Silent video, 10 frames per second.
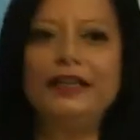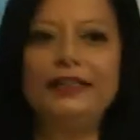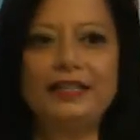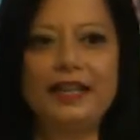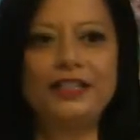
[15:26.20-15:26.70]

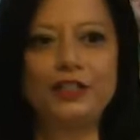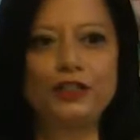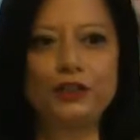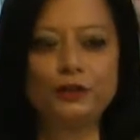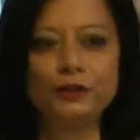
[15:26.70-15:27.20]
indebted
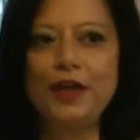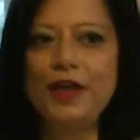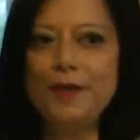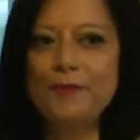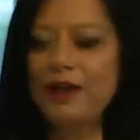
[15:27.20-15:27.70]
to
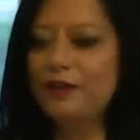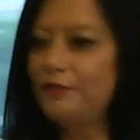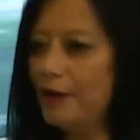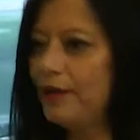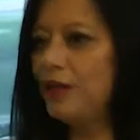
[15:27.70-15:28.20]
my
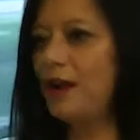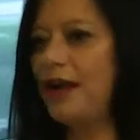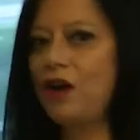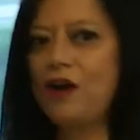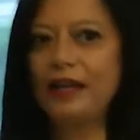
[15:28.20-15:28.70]
very
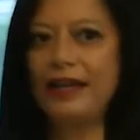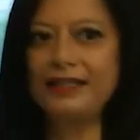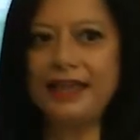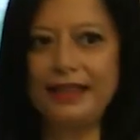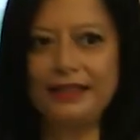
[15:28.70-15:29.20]
great
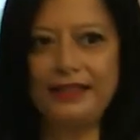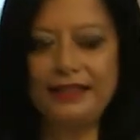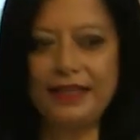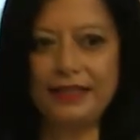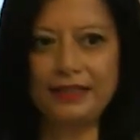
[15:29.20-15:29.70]
colleagues, Anthony
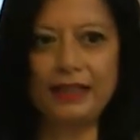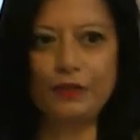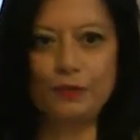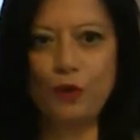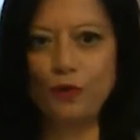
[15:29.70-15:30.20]
De
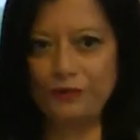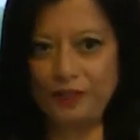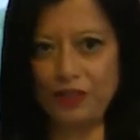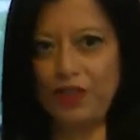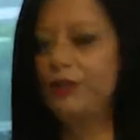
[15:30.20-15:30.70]
Castella and Paul
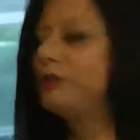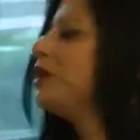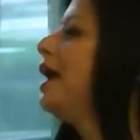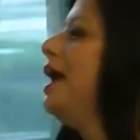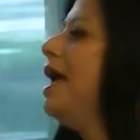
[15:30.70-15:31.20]

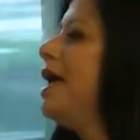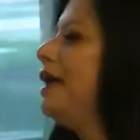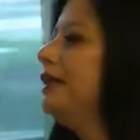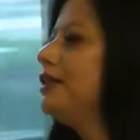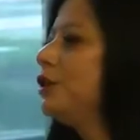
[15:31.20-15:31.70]
Fitzgerald,
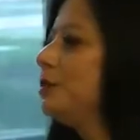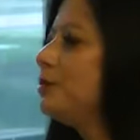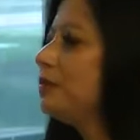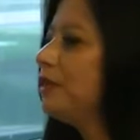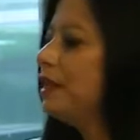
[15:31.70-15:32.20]
in
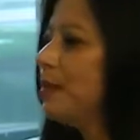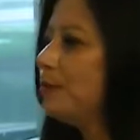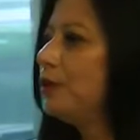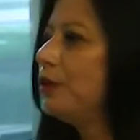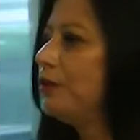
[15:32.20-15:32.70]
terms of the
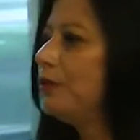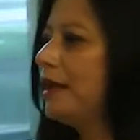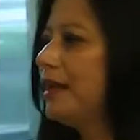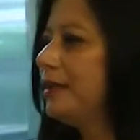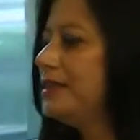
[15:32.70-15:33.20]
number of
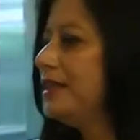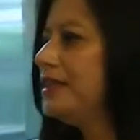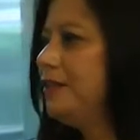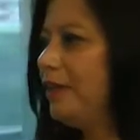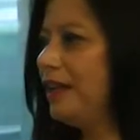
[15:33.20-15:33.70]

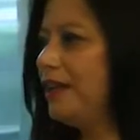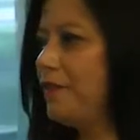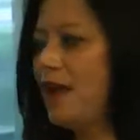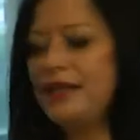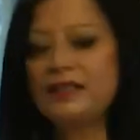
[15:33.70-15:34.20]
significant
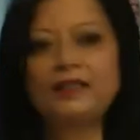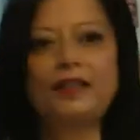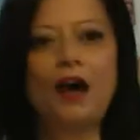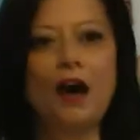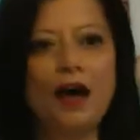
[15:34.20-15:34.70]
events,
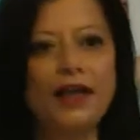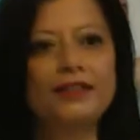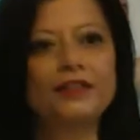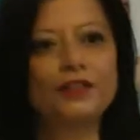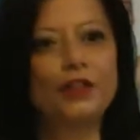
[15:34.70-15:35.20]
the
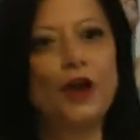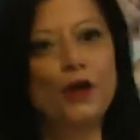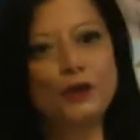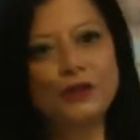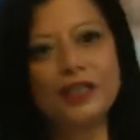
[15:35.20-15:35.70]
highs, the
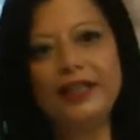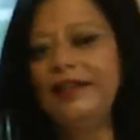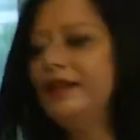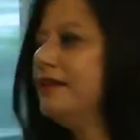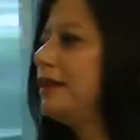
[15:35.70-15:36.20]

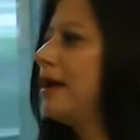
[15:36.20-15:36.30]
lows, the